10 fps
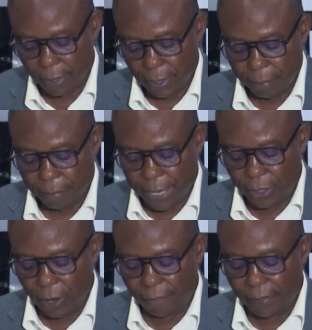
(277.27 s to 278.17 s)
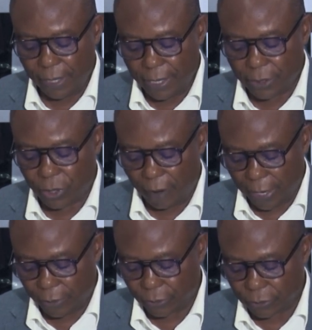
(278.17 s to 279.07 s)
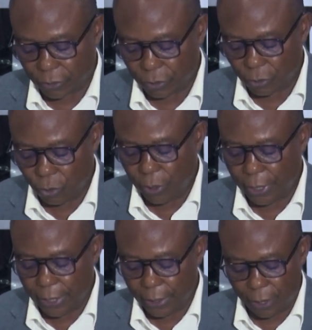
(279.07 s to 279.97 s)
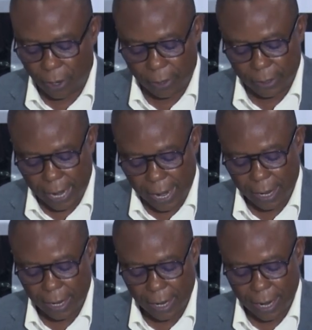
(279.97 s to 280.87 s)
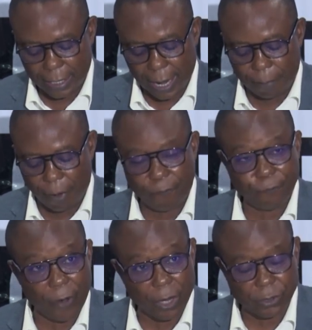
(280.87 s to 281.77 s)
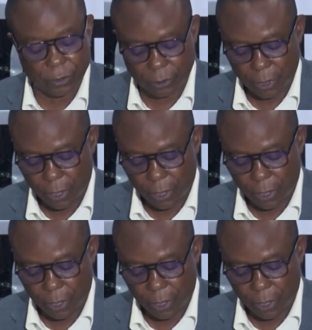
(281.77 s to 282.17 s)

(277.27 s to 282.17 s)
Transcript: many of these governors who hid under an amorphous